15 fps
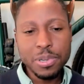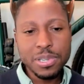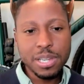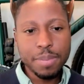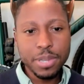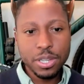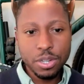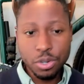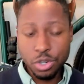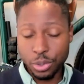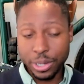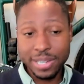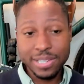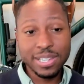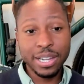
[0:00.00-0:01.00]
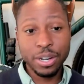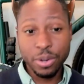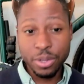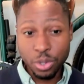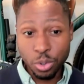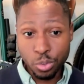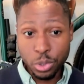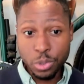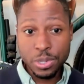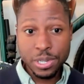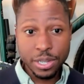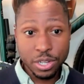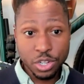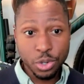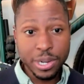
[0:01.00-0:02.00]
some of the nutrients that are in the roots
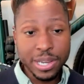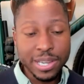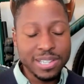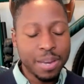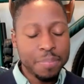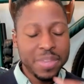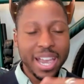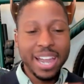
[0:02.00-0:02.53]
of the trees,